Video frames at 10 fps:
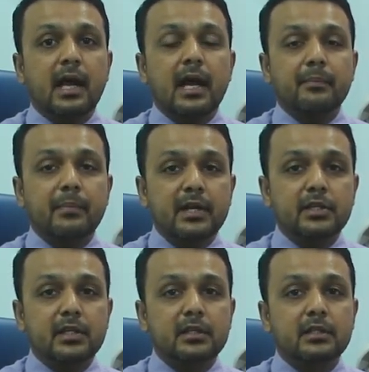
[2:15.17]
and
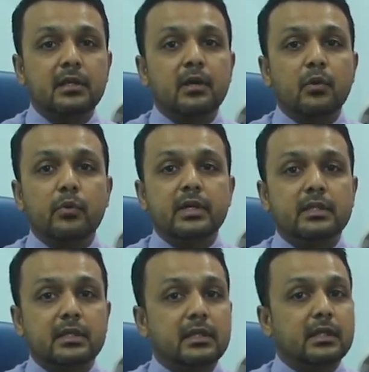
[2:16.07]
patients
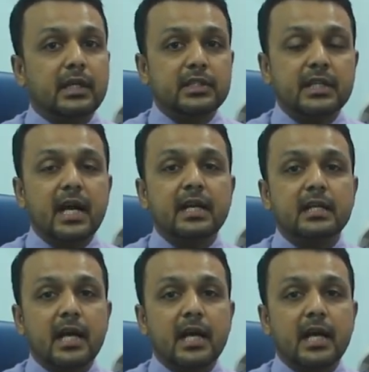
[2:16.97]
with congenital